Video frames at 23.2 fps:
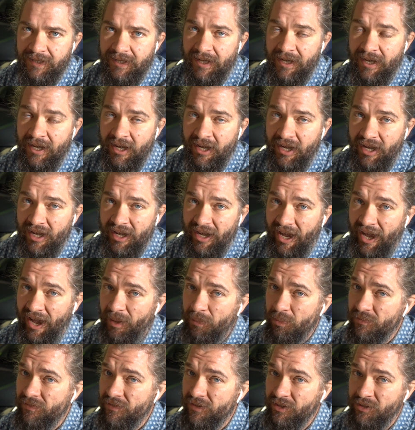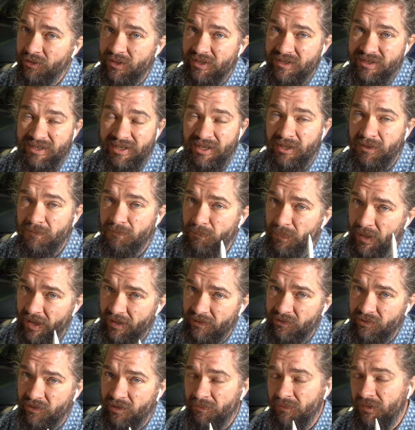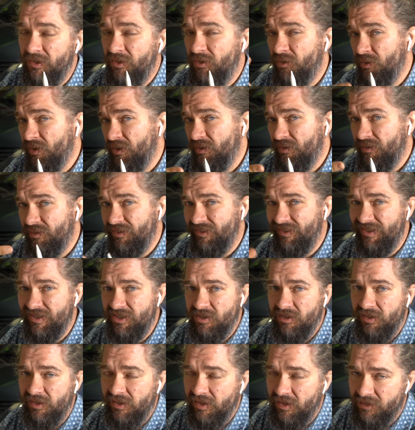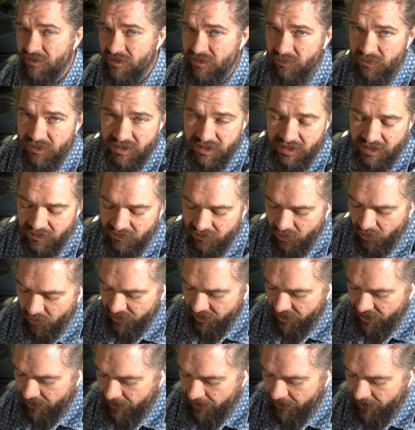I prefer to do this in pencil. I'm going to do it digitally, though, so we're just going to roll with it